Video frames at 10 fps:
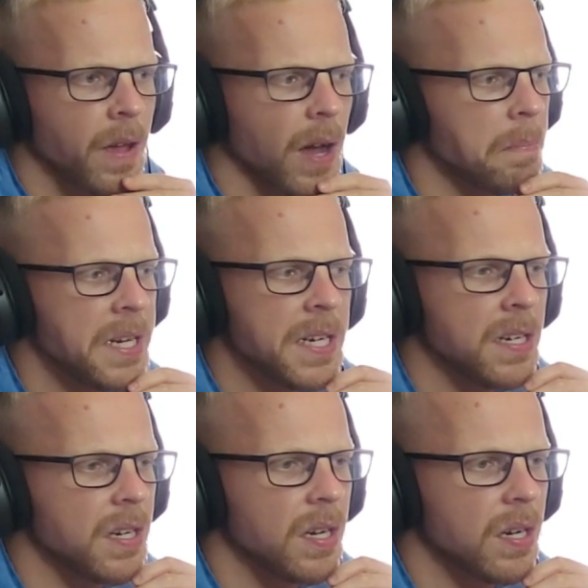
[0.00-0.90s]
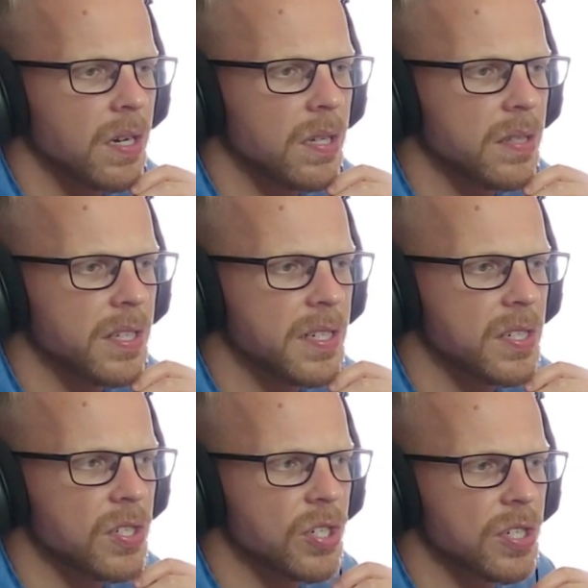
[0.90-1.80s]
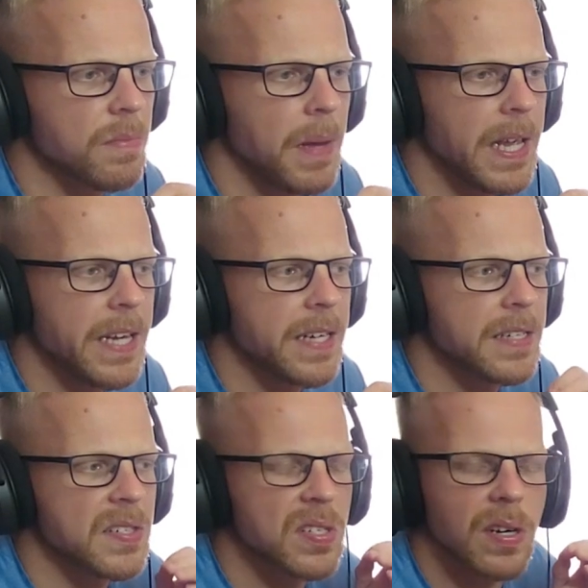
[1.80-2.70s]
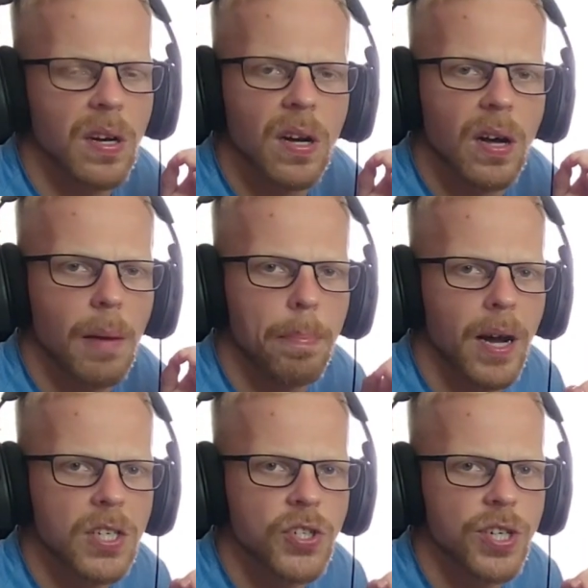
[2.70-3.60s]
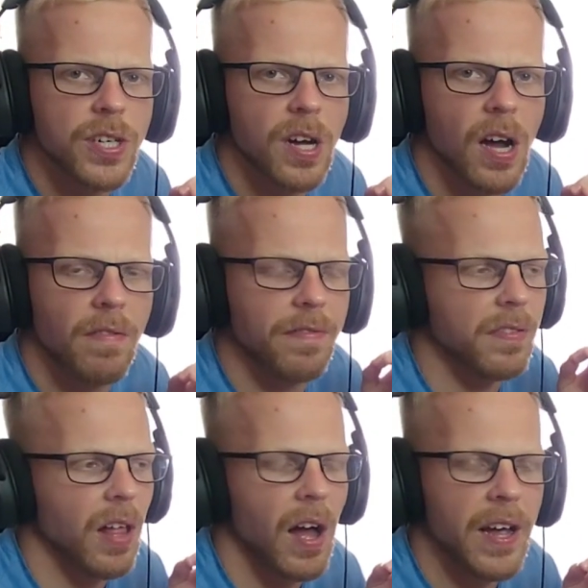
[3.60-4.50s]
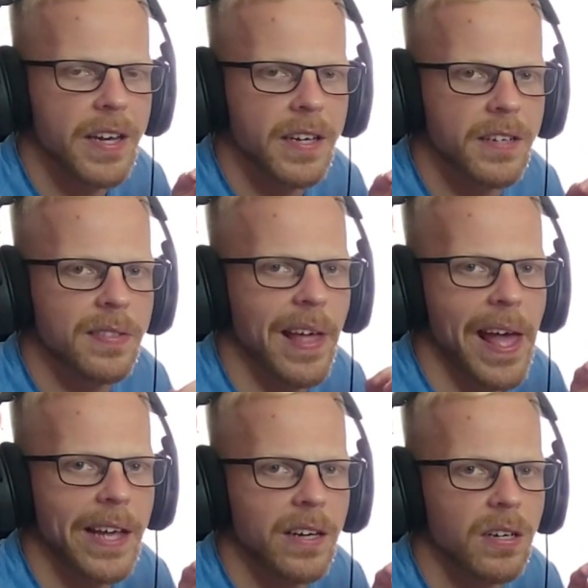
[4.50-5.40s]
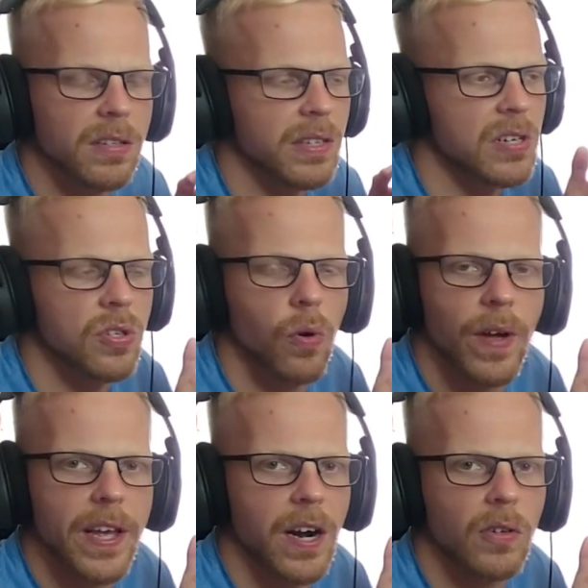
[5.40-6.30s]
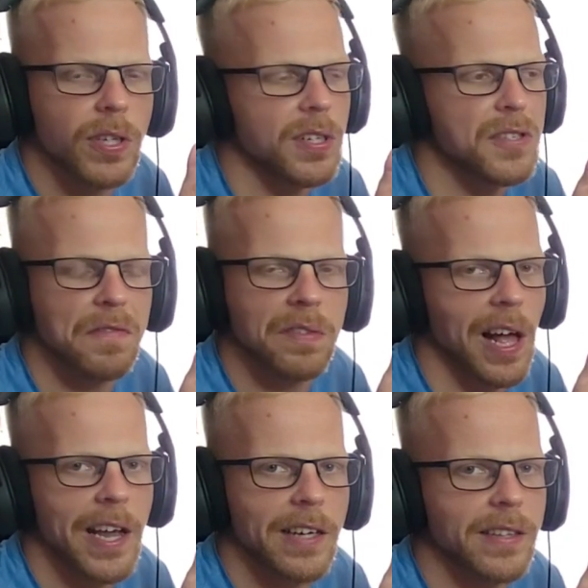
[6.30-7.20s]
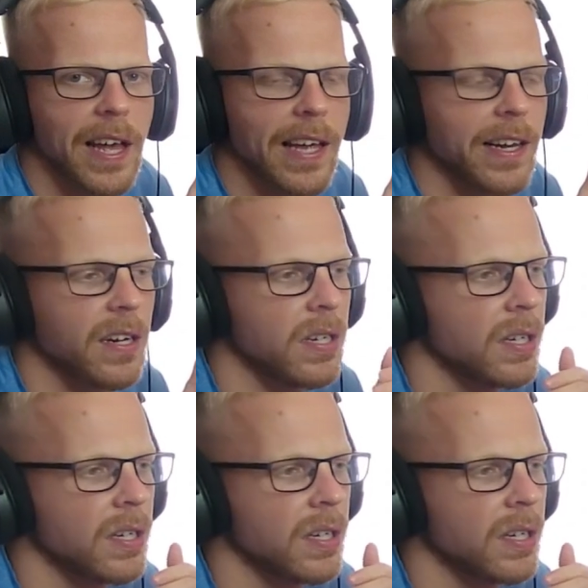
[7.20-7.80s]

I mean, this just makes Apache a flying tank. There's no way around it. It's a flying tank.